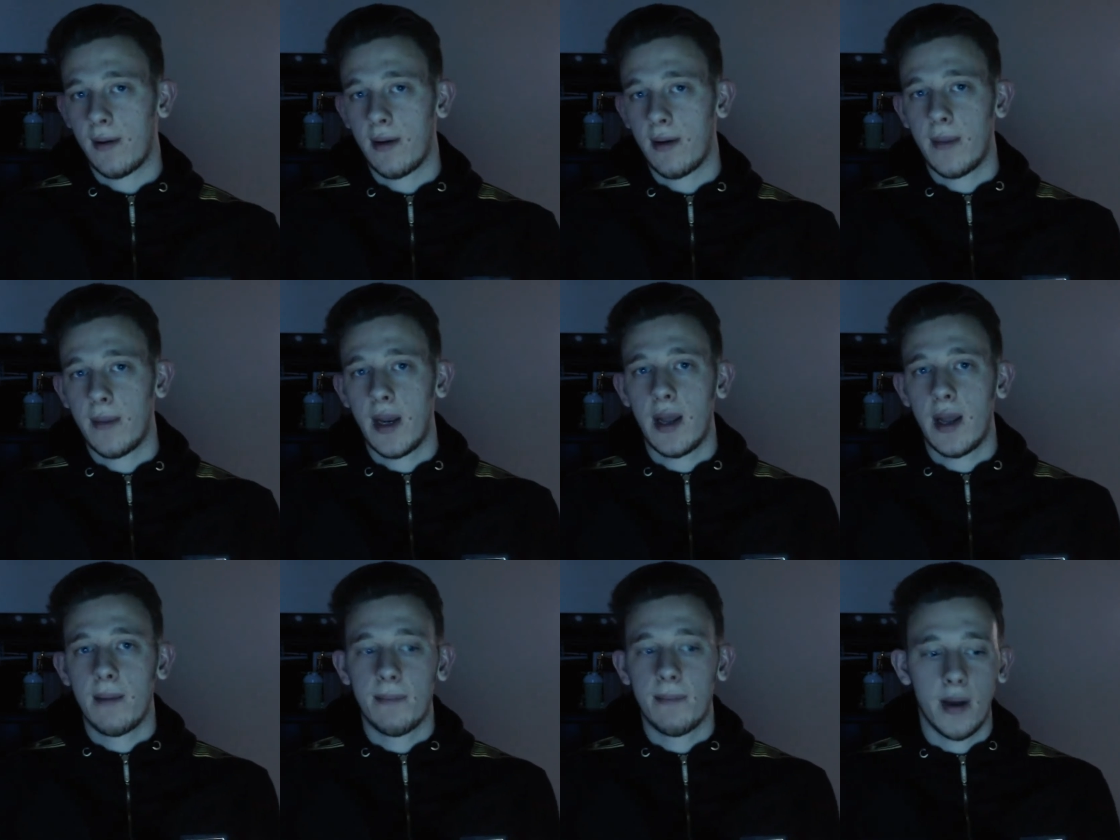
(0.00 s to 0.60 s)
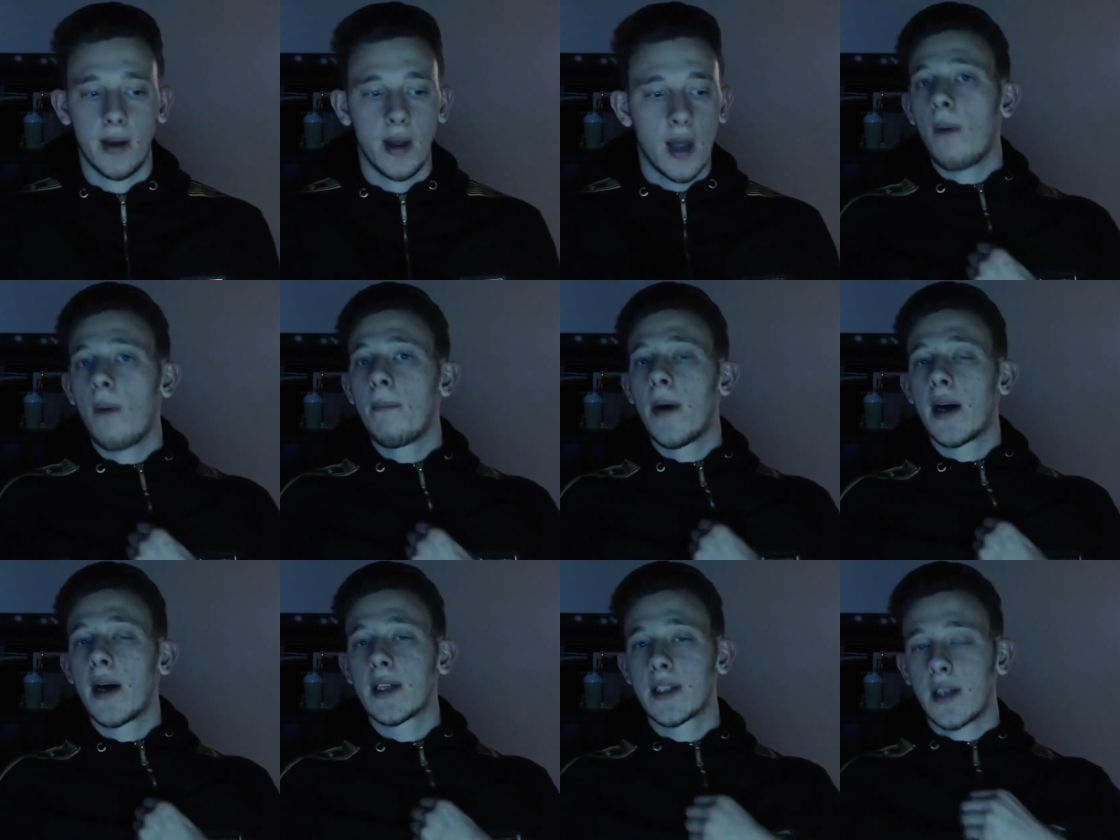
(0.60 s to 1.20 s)
about in a minute. Now,
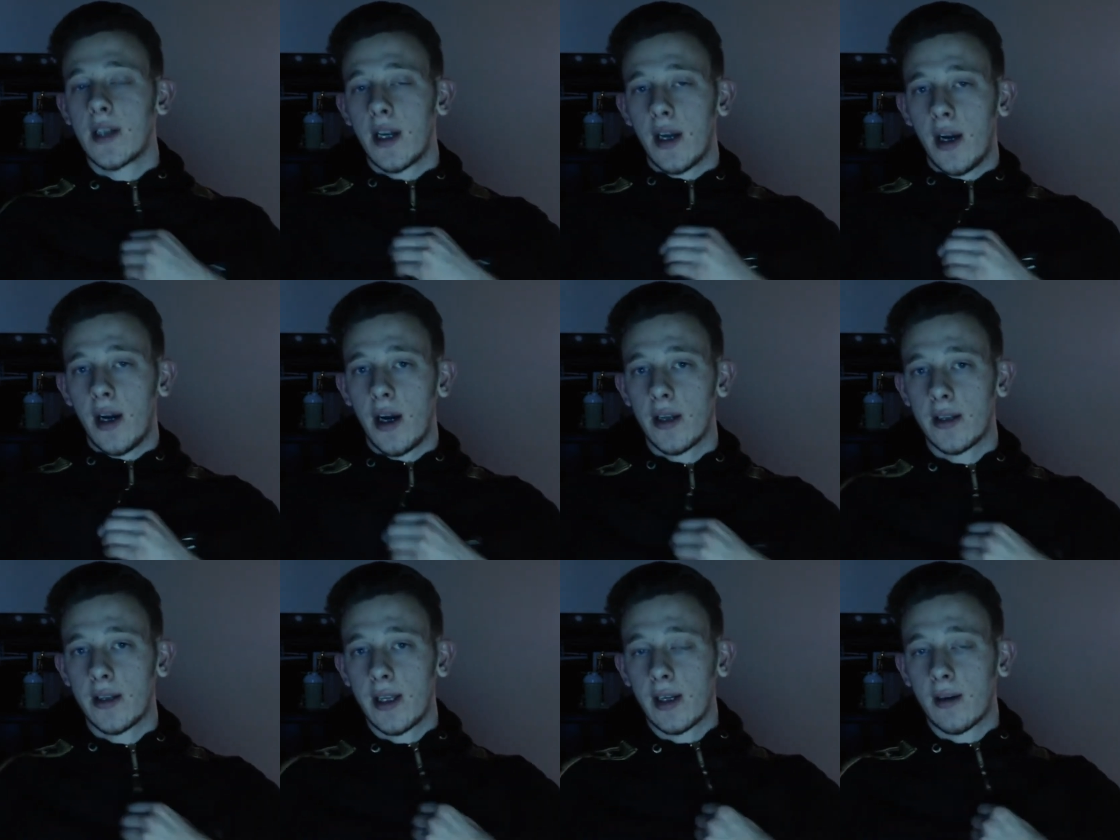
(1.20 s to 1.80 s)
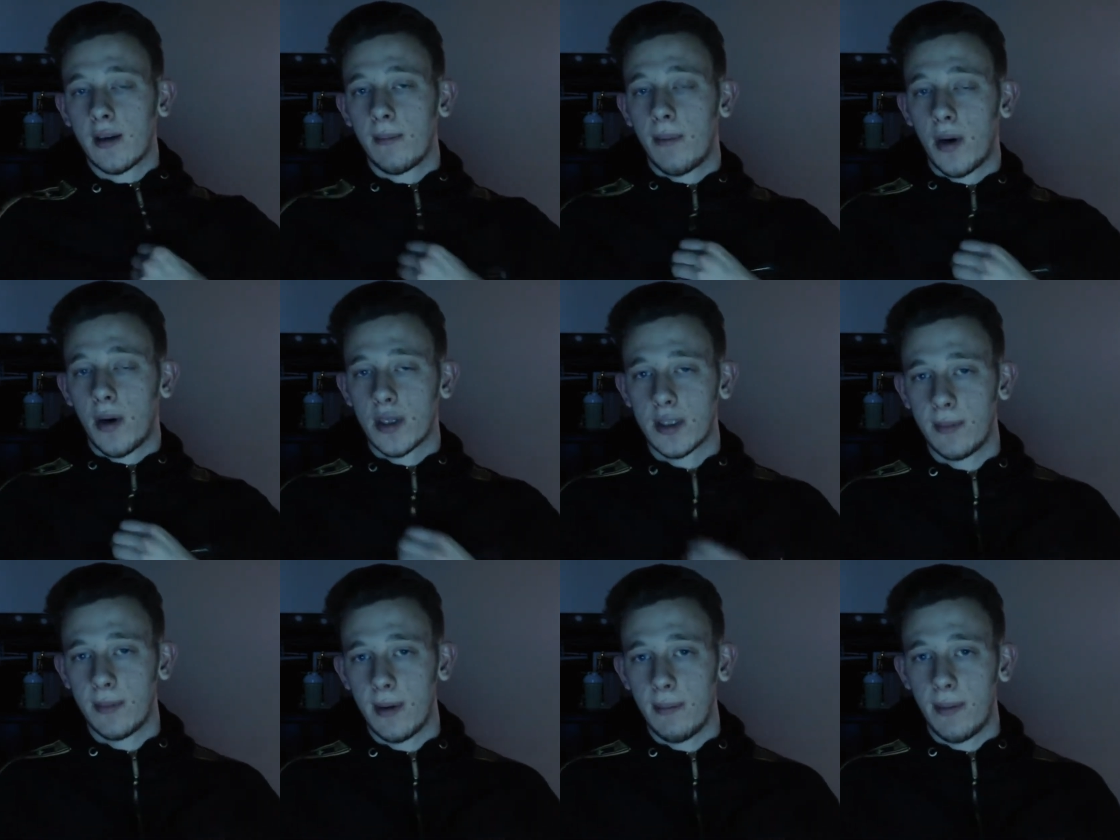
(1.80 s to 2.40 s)
one person I heard that can
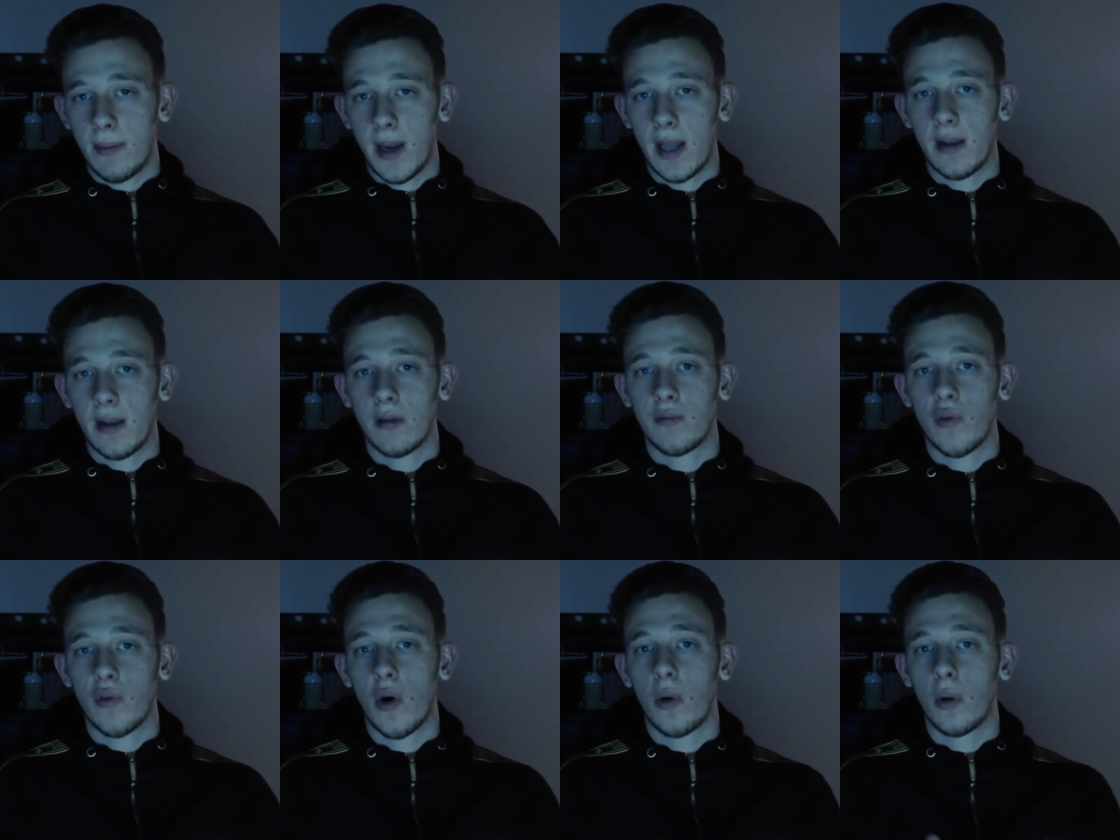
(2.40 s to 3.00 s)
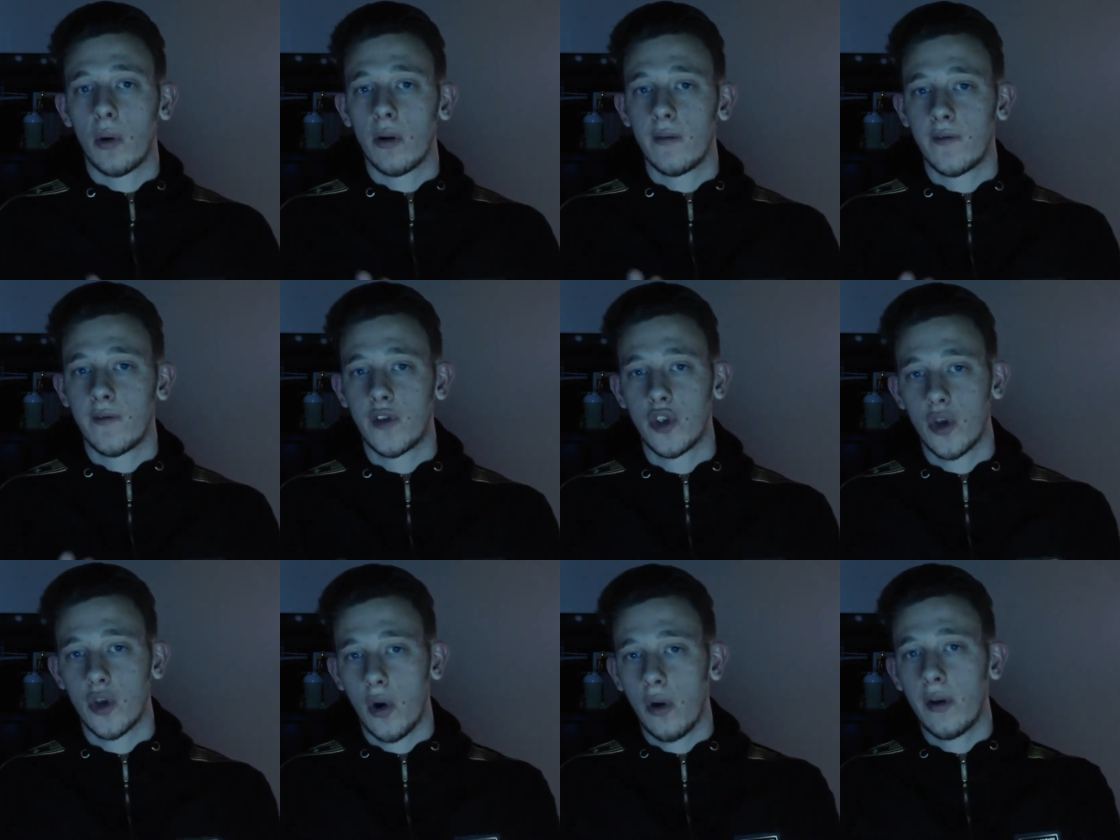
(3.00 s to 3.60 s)
possibly play the role
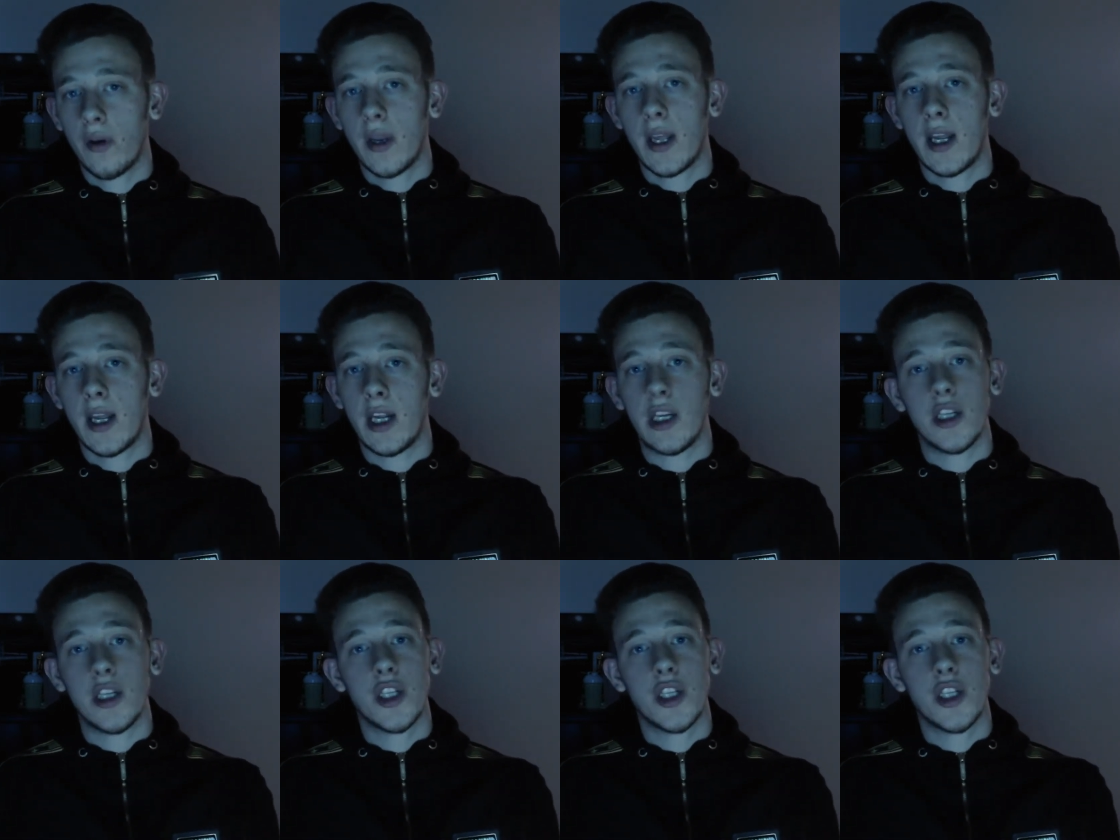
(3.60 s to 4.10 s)
of John